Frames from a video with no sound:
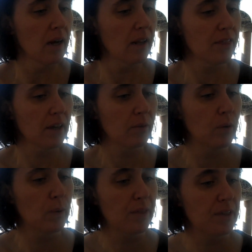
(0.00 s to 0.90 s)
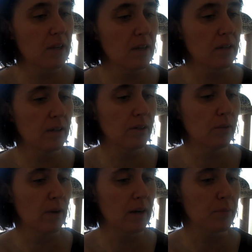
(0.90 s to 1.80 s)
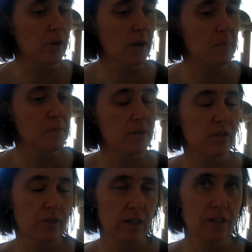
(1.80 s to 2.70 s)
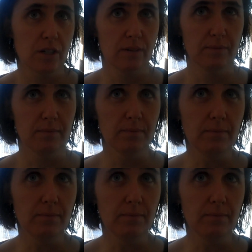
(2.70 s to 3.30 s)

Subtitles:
I think within writing program administration,